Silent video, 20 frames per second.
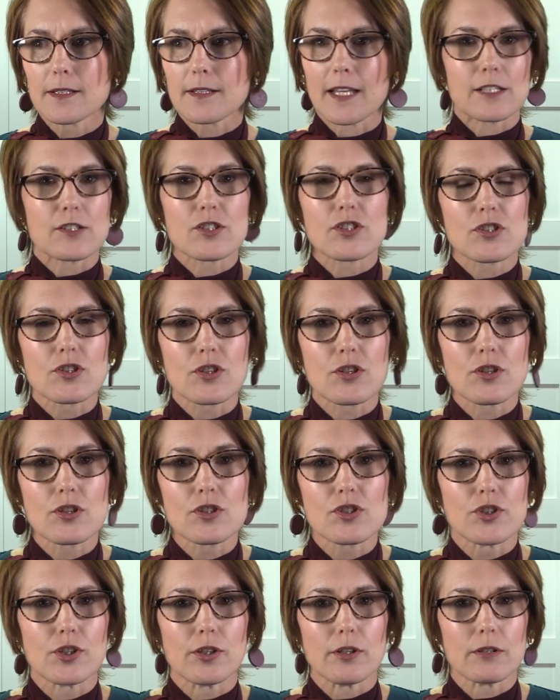that
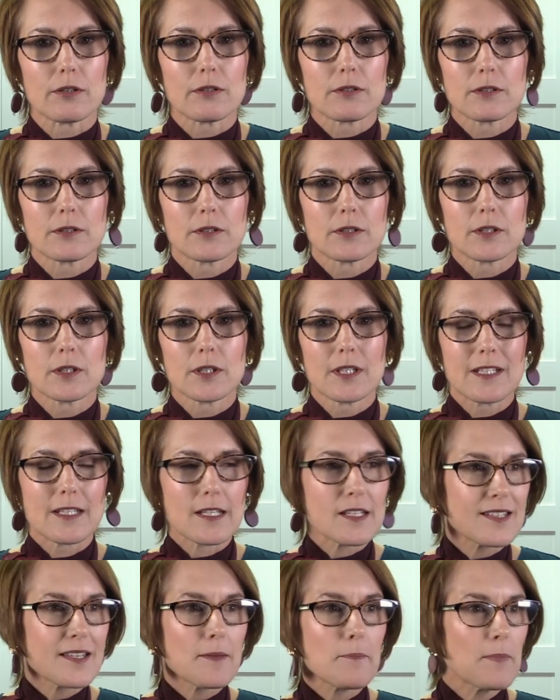stirs you?
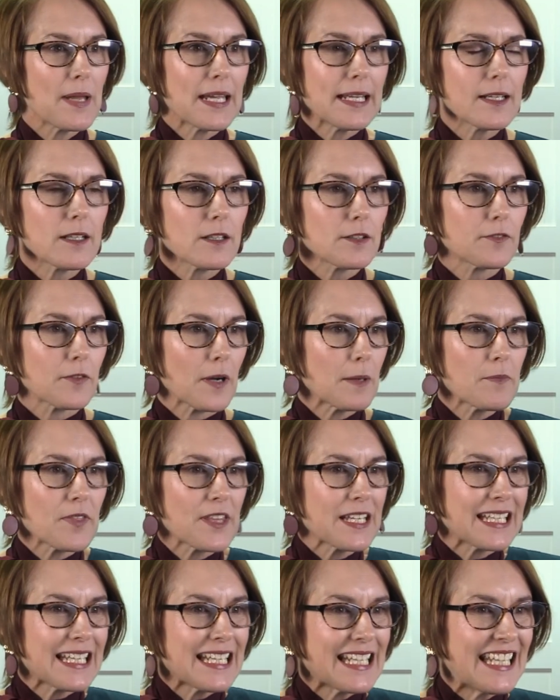Is the medical, I'm
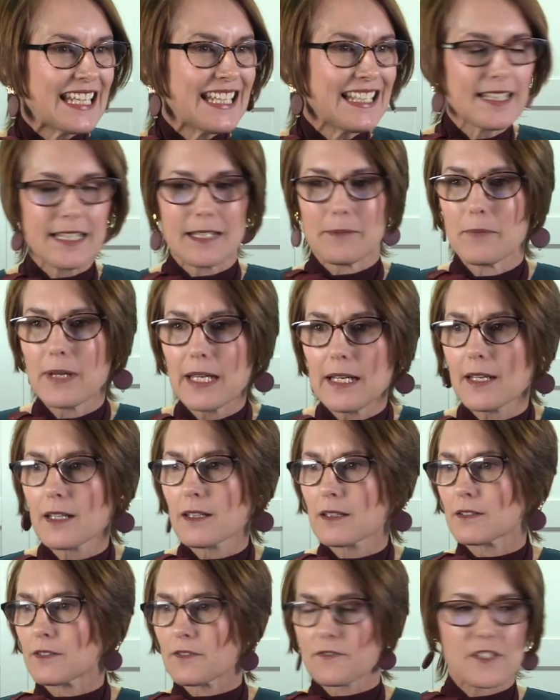thinking healing,
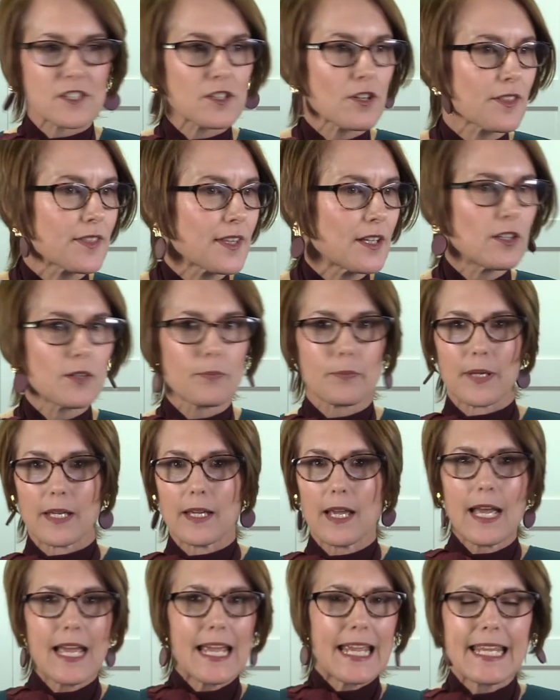medical,
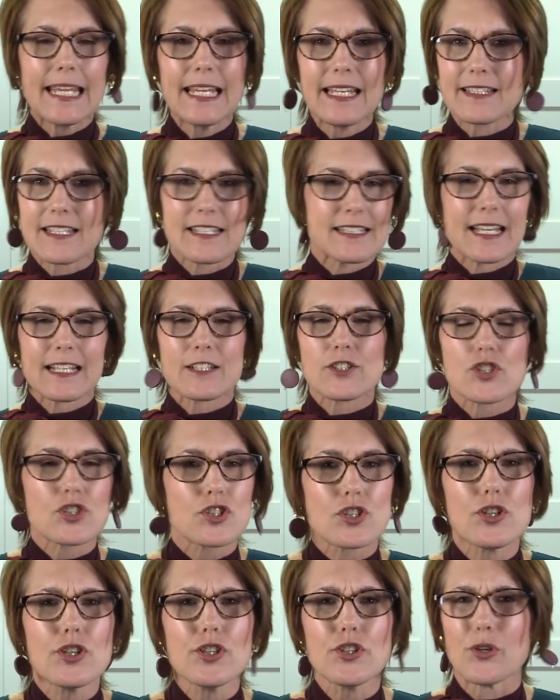physiotherapy, does that
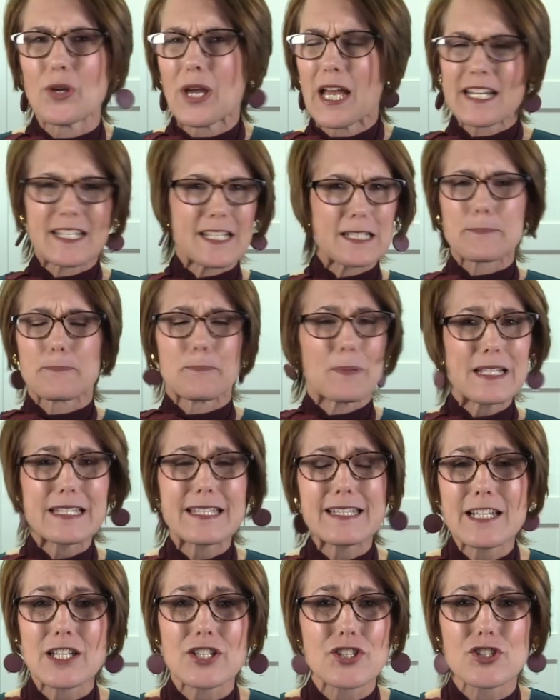stir you? Does
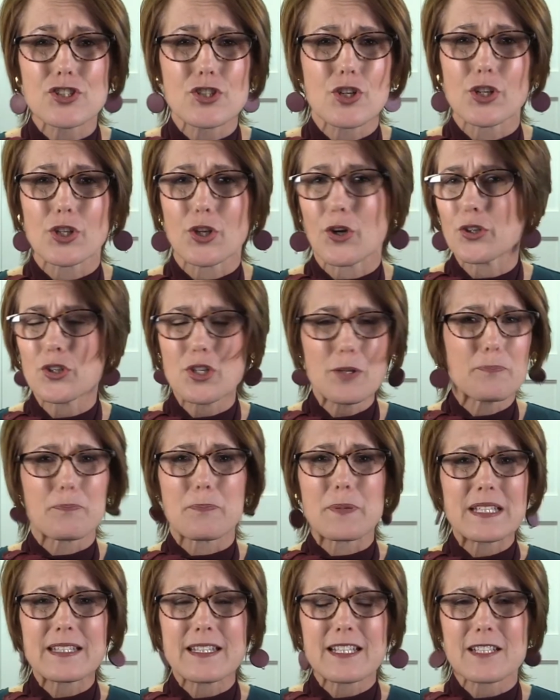business stir you? Are you a
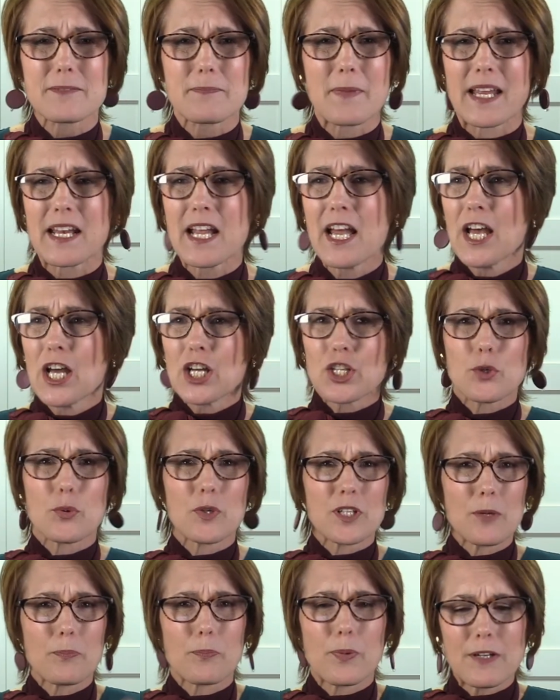businessman? Do you
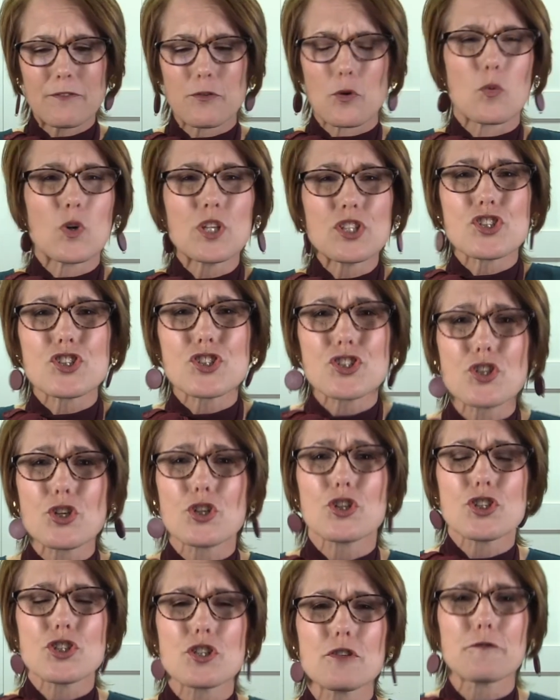want to bring forth? What
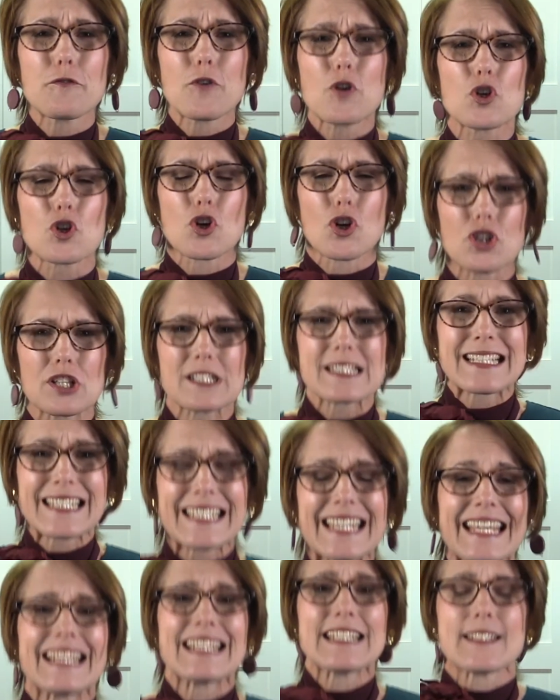stirs you for God's
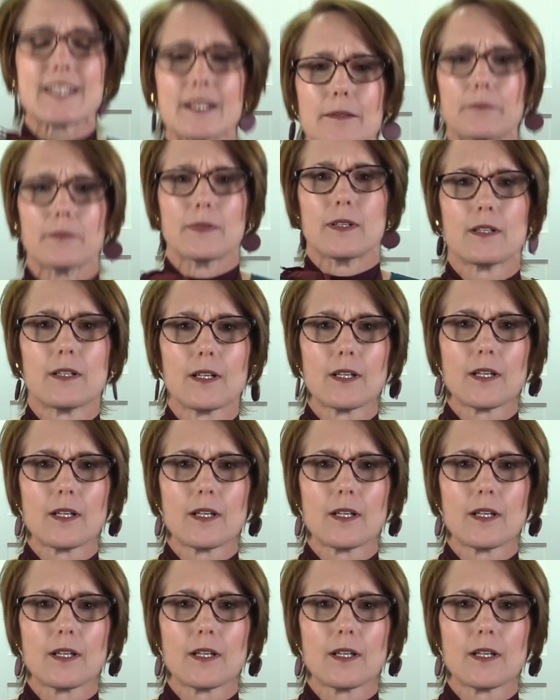kingdom?